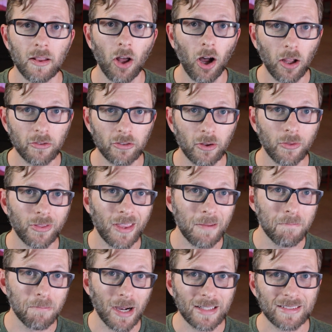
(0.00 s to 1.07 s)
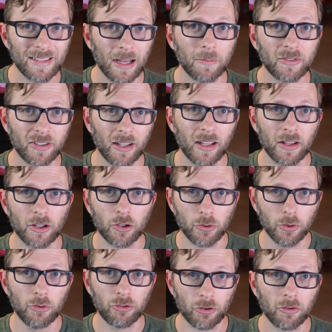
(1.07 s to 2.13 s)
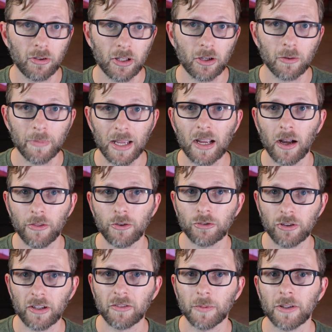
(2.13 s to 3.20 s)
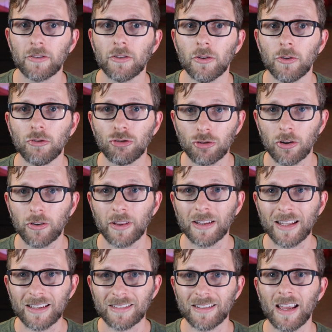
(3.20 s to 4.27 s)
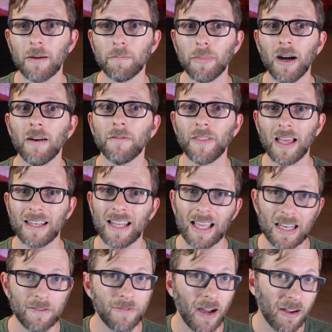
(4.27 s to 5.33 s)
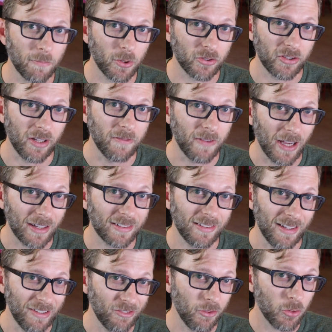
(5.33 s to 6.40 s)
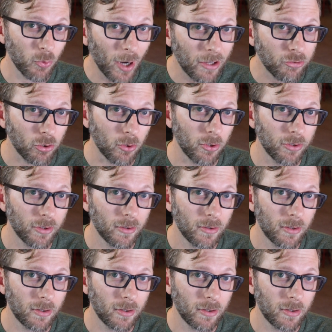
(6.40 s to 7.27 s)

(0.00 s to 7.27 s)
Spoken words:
Also, they might stop selling the cruise early or make other adjustments to ensure that they stay above that 95% vaccination threshold.